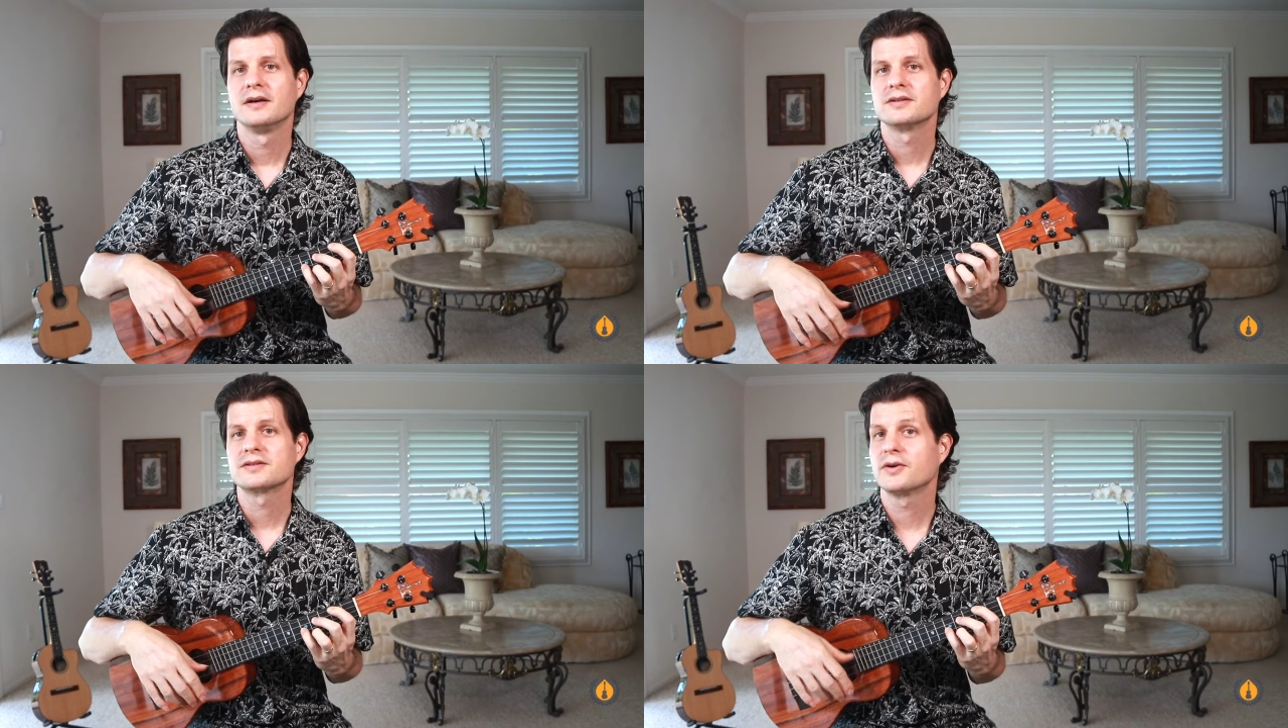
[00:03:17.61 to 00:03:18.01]

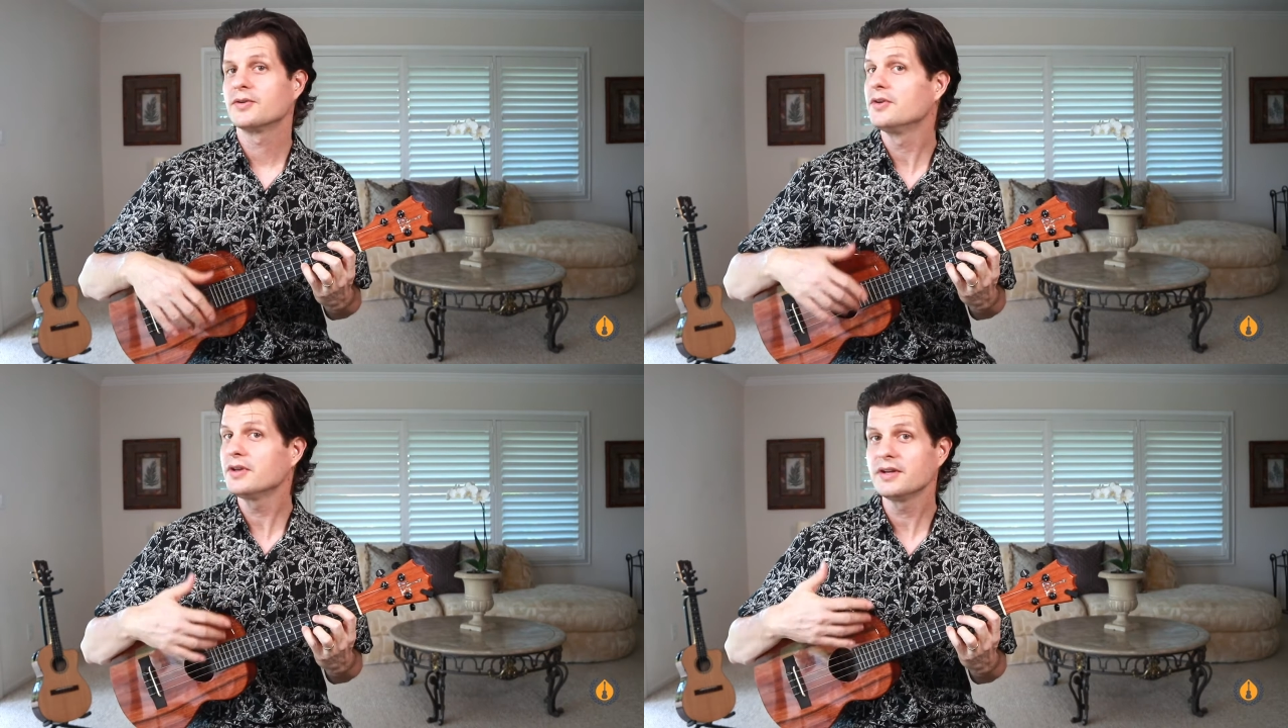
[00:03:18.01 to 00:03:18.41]
So
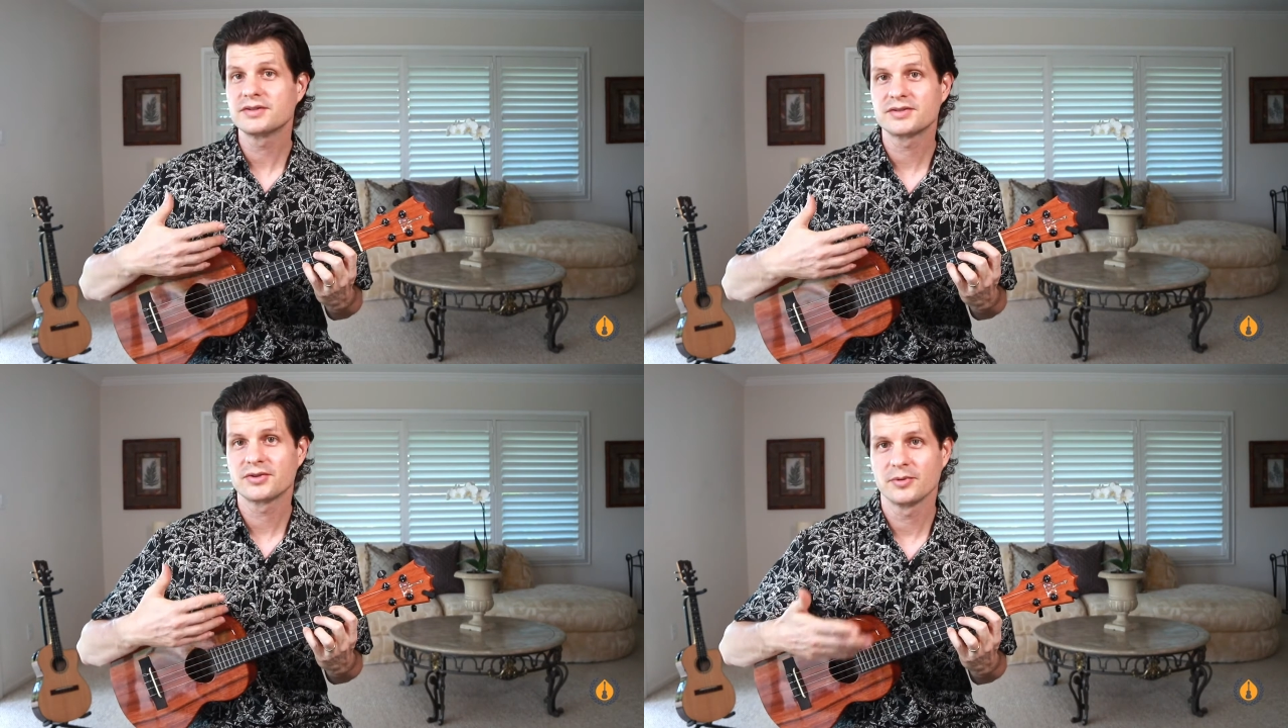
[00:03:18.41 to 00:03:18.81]
you can
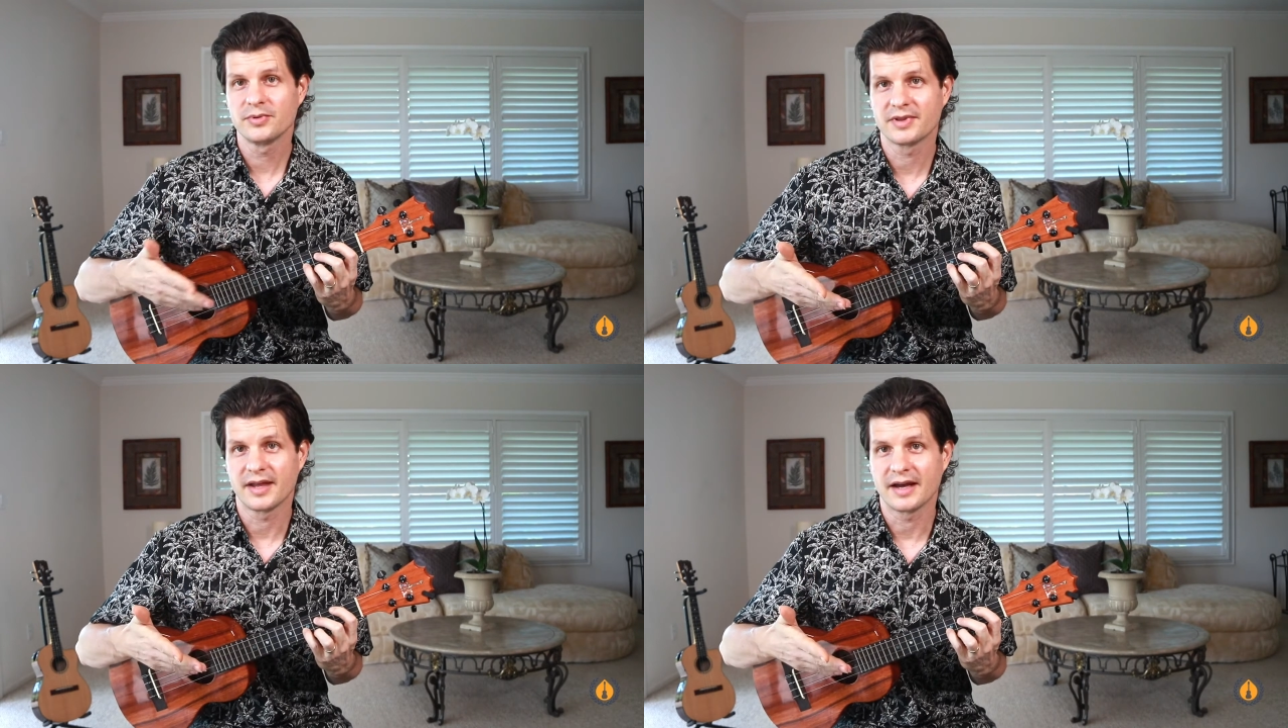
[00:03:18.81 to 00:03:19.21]

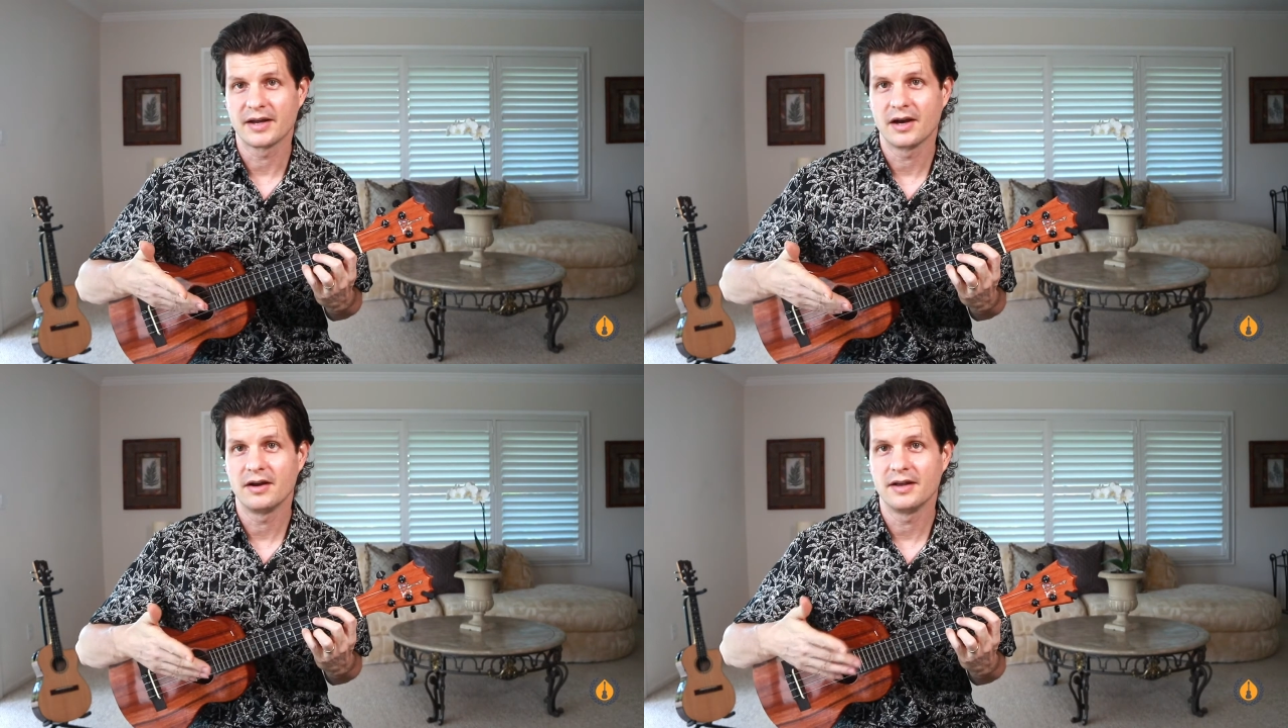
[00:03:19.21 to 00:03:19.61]
interpret that
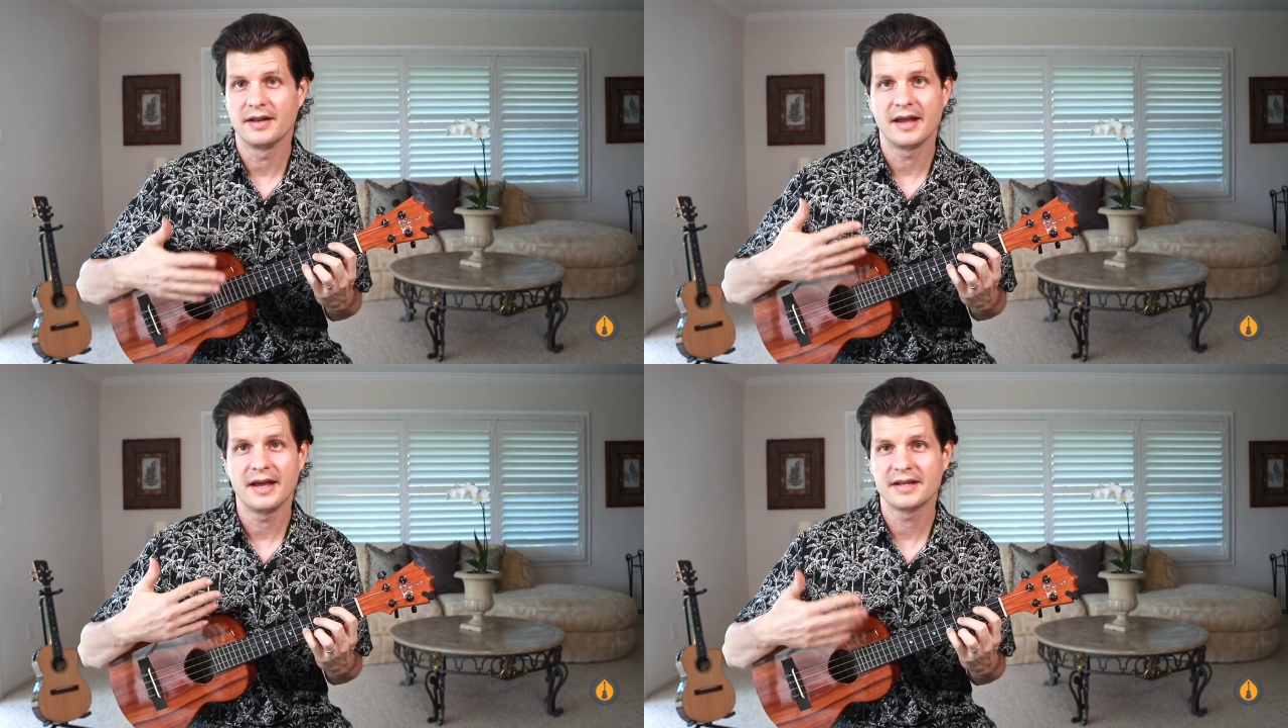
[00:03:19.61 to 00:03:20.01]

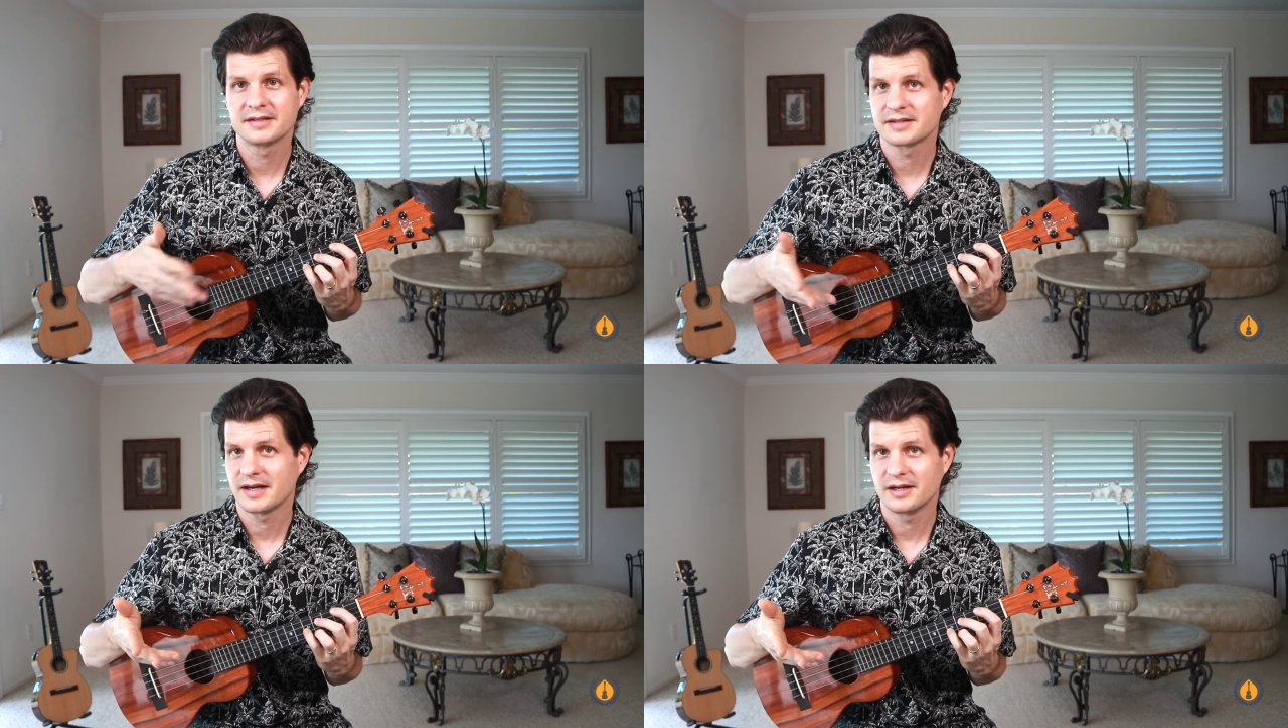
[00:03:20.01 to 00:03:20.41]
in any
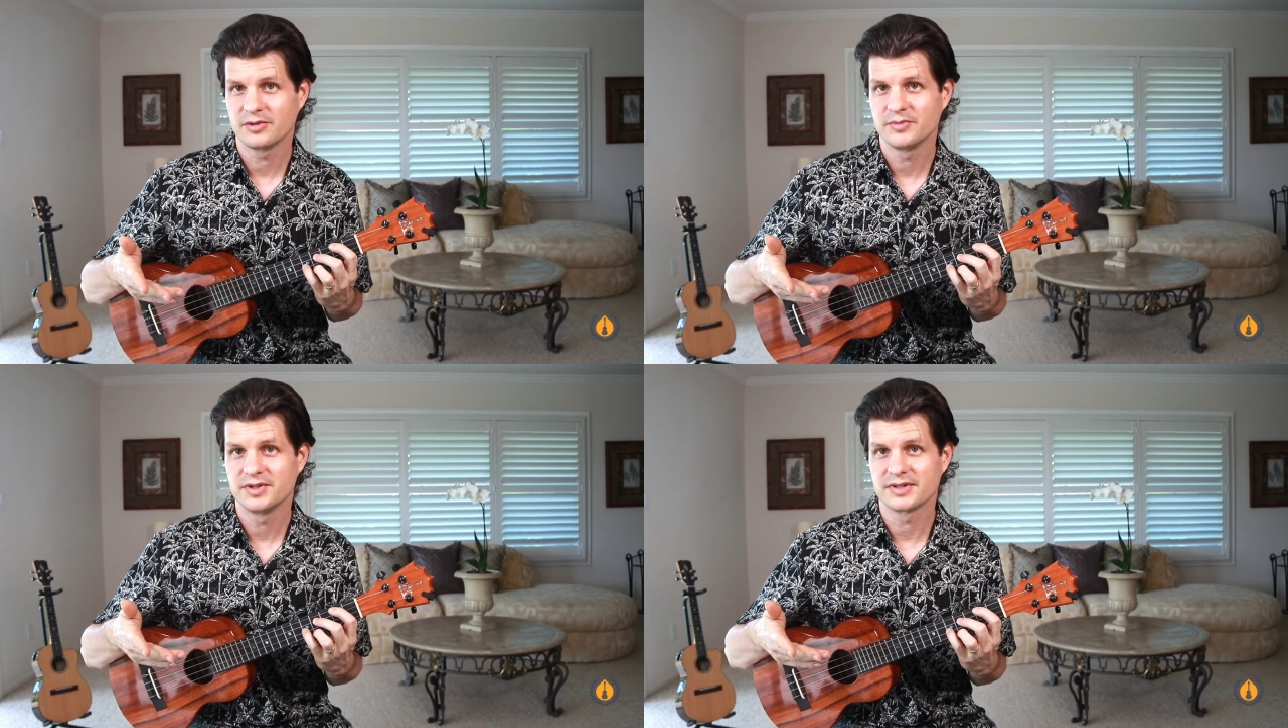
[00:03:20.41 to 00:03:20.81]
style
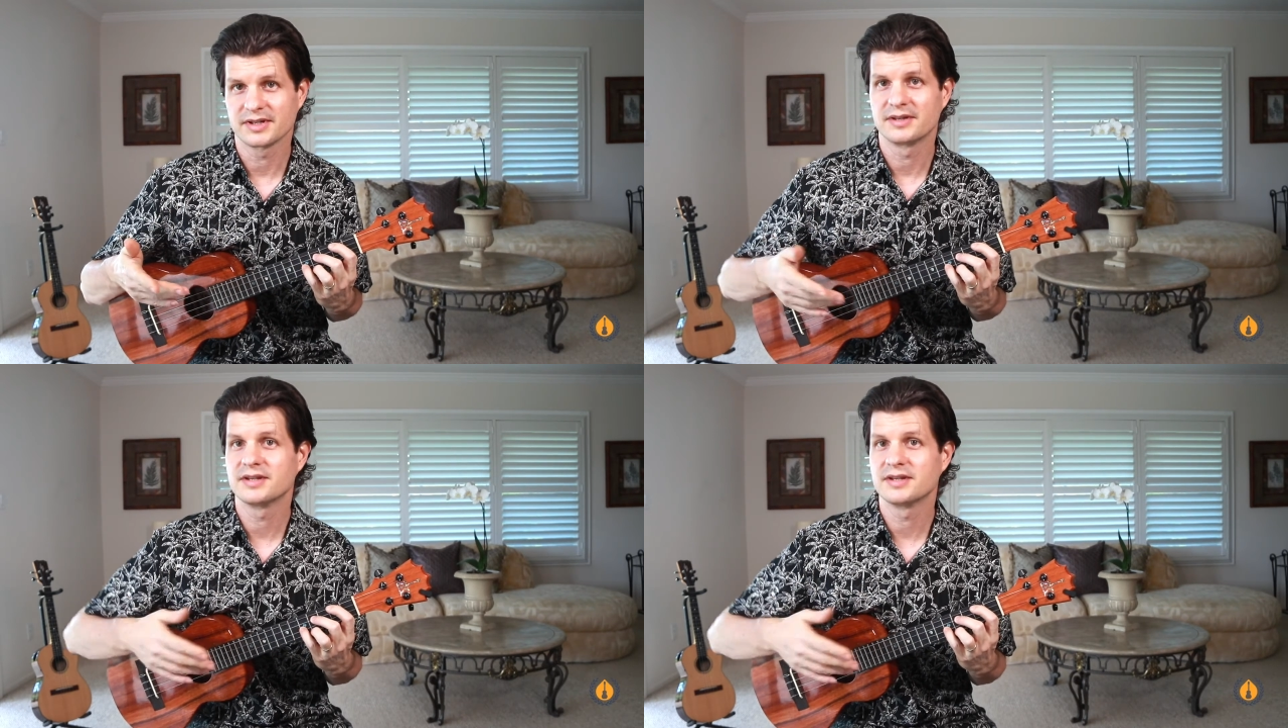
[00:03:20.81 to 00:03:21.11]
of music.